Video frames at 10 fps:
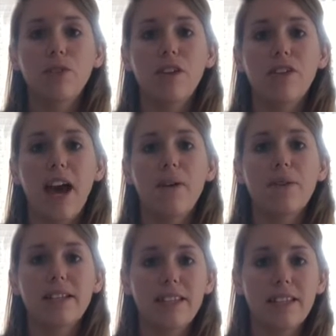that we
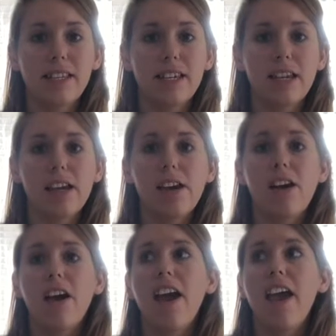see
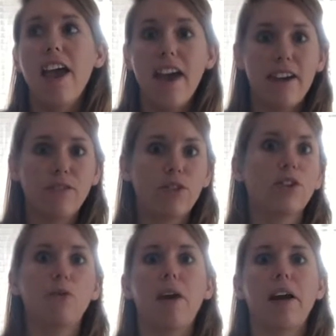
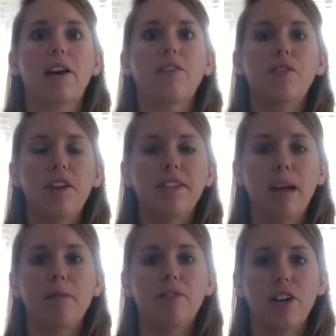everywhere this
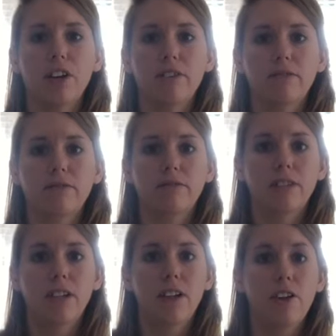time of year.
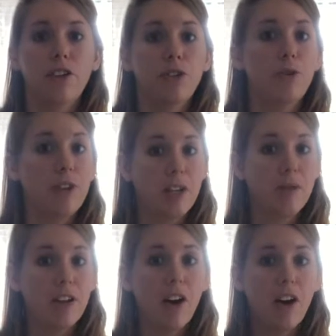Can you guess what
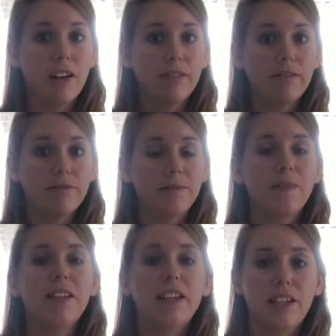they are?
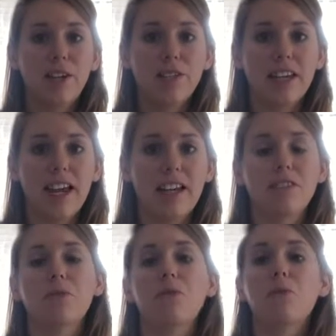Here's a hint.
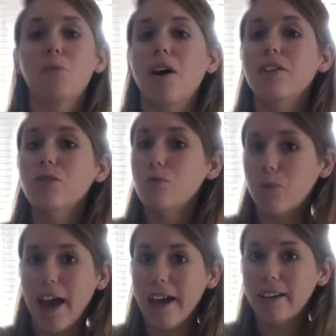One is
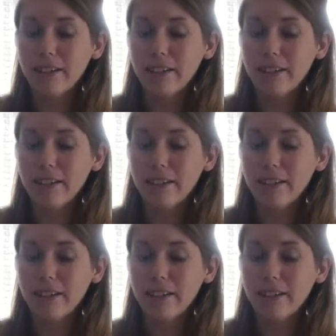red,